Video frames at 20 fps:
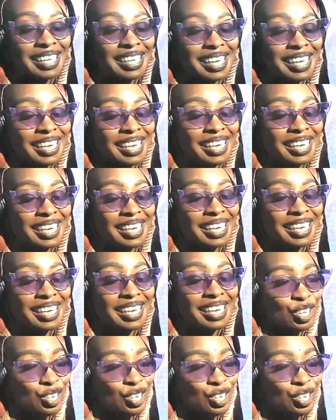in
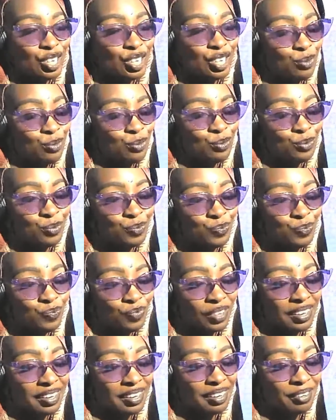you.
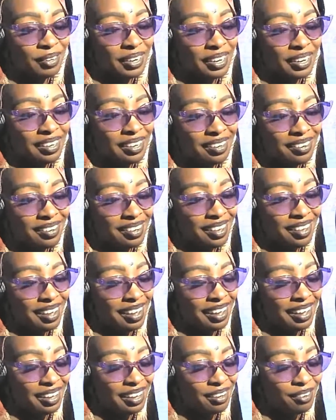All right.
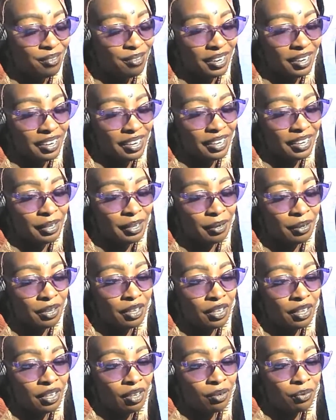All right.
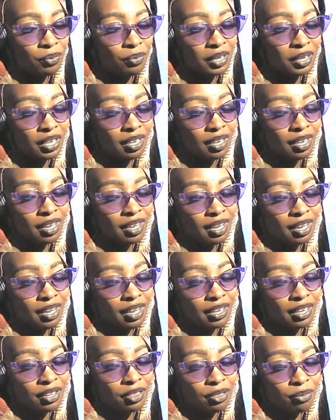We
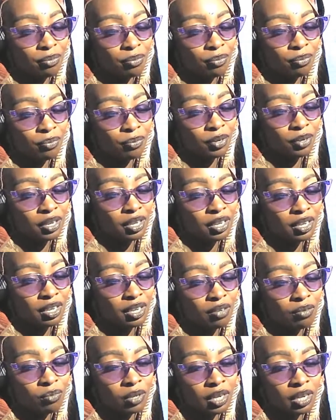got
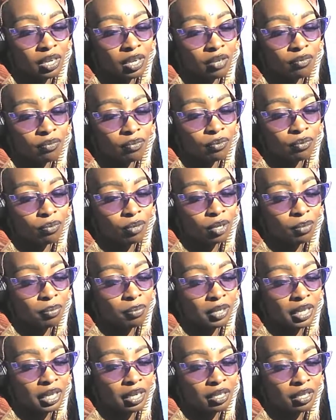three
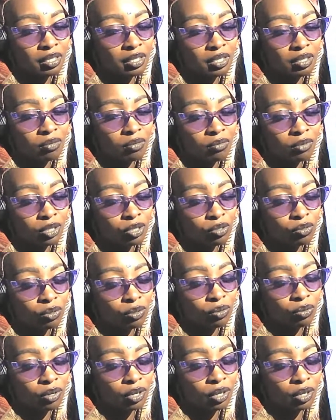planets in
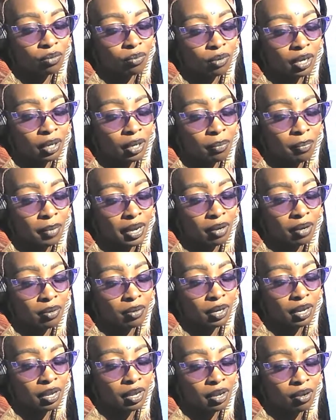retrograde right about
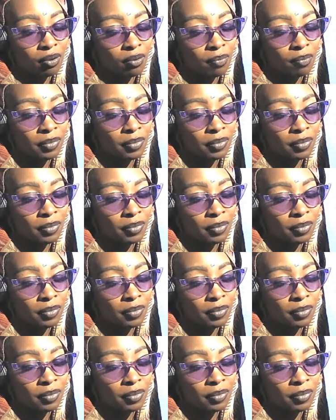now.